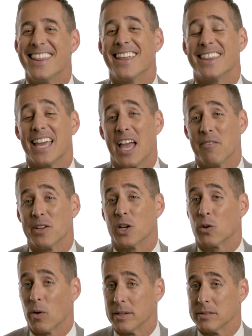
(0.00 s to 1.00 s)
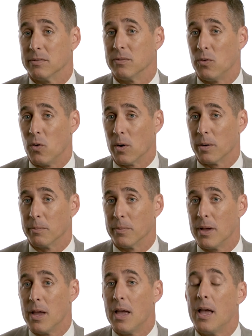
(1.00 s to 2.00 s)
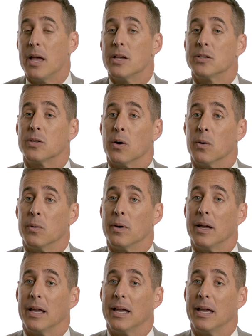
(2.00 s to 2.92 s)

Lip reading: that they have an aggressive form. So